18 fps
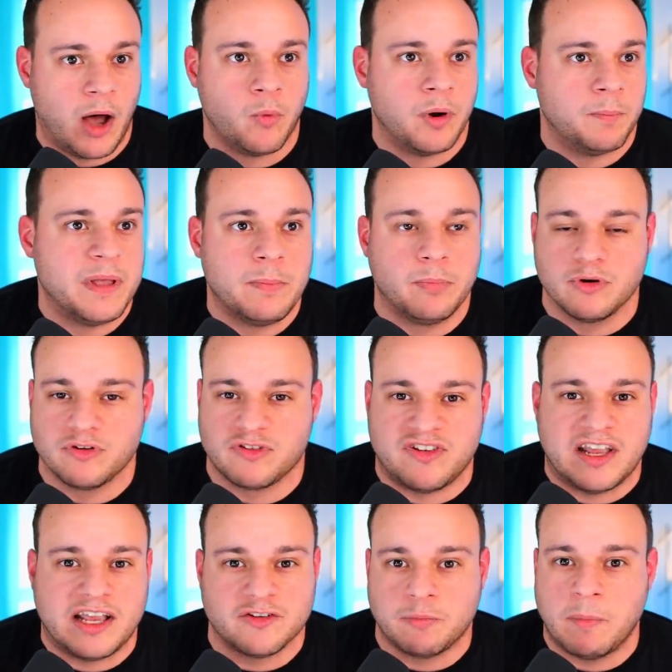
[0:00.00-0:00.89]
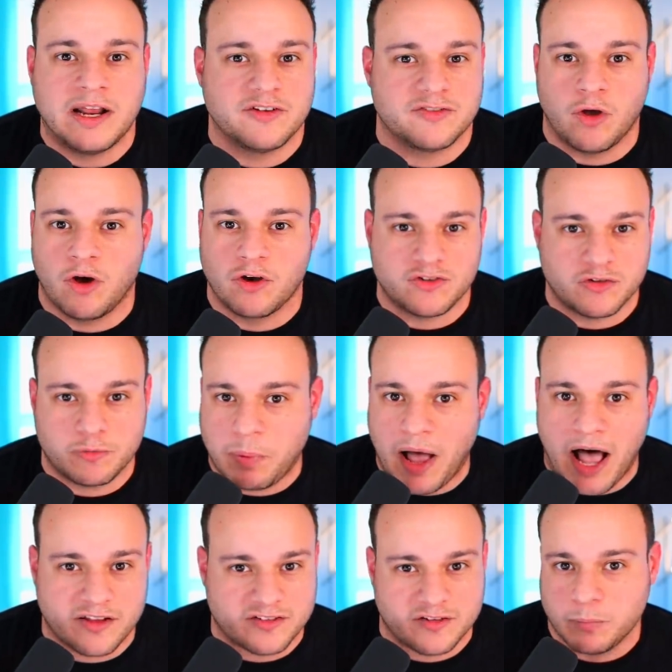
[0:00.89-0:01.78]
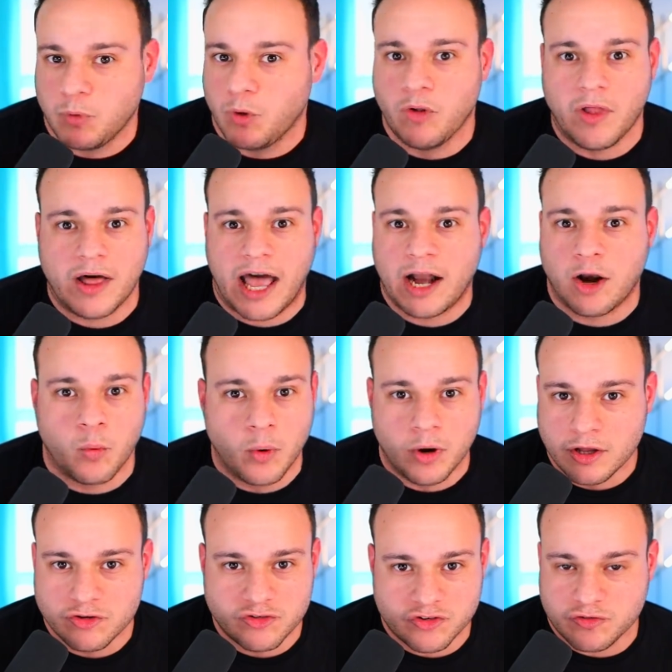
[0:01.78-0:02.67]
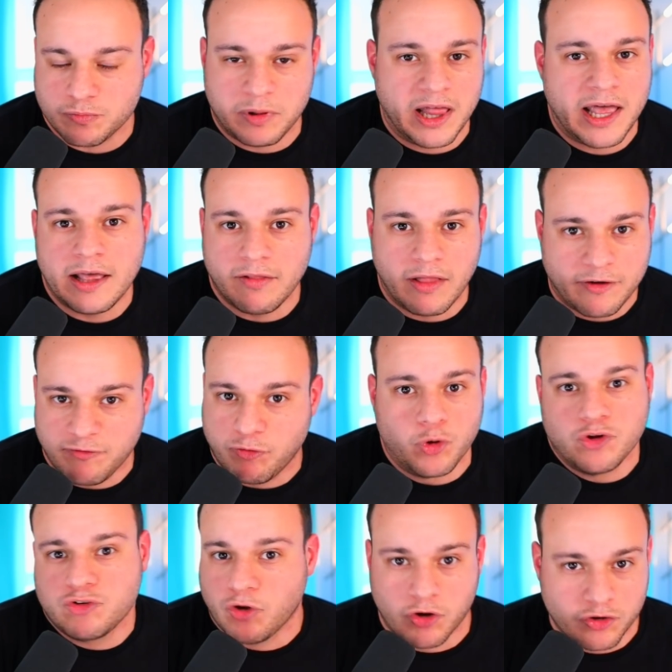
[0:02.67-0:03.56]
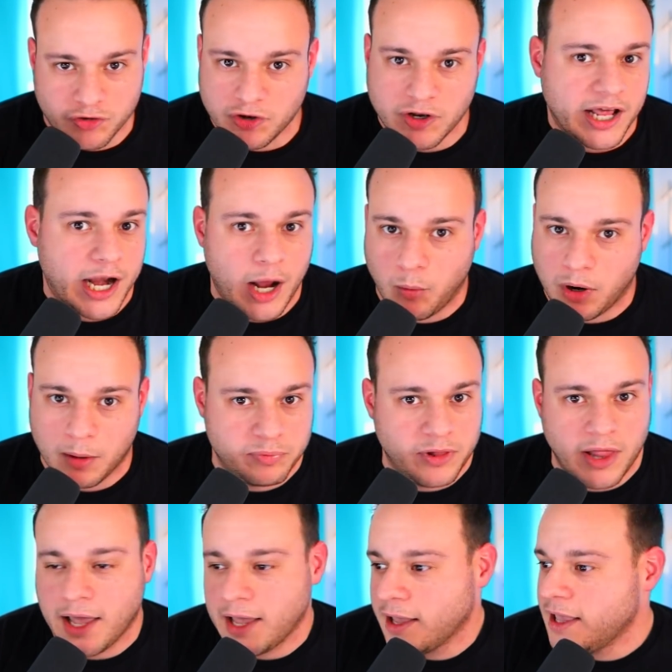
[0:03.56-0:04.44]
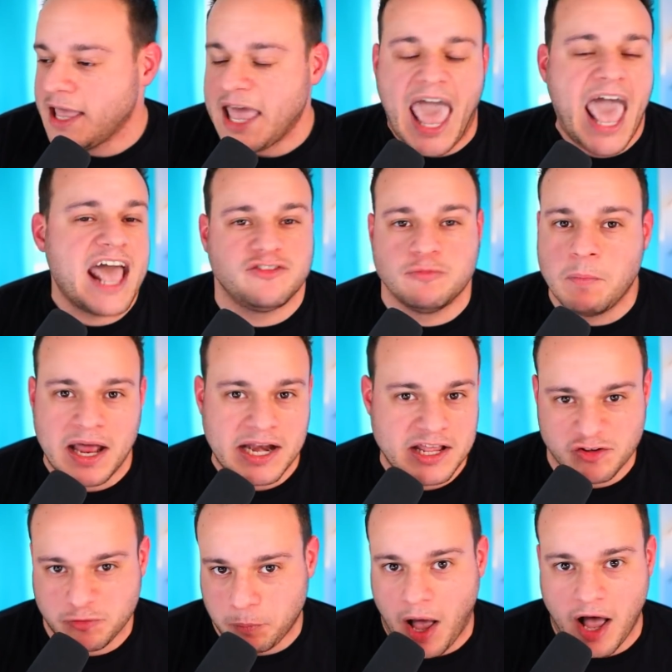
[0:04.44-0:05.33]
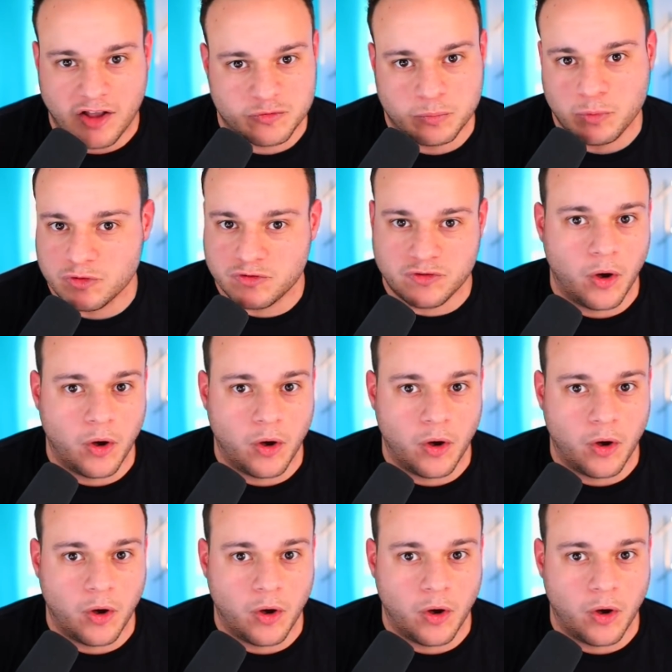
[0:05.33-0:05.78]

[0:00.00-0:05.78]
I want people to sing as many songs as possible. Like I don't want to just play like 40 songs all night. I want to play as many as possible.